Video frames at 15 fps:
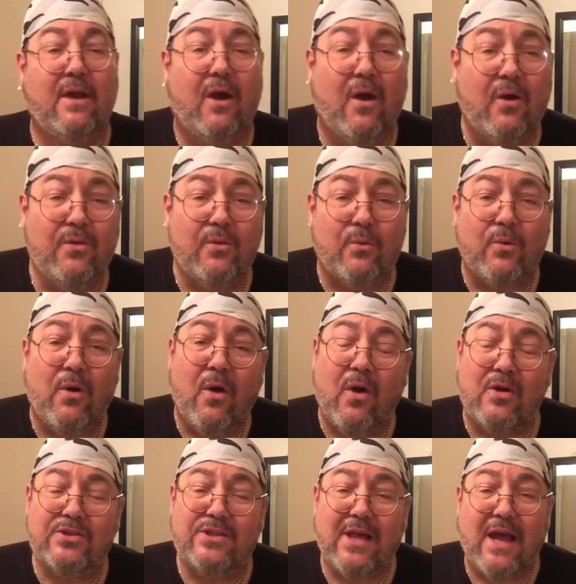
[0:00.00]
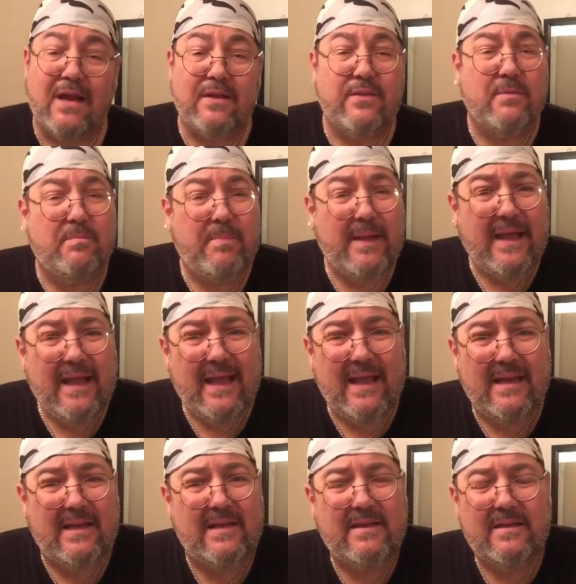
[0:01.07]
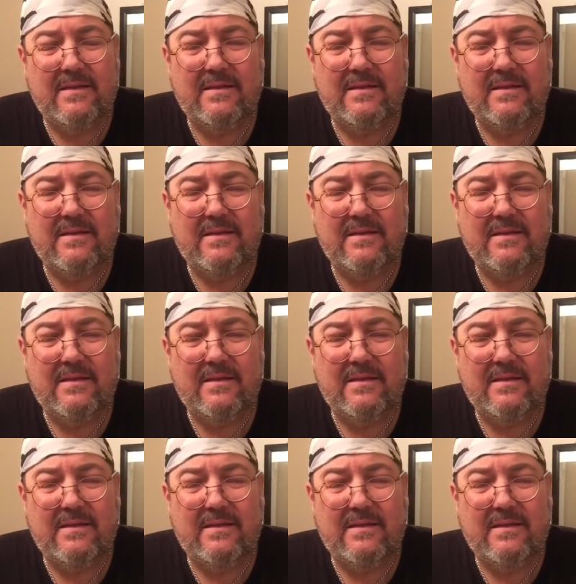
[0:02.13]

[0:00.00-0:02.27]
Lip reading: on the wrong side of the bed.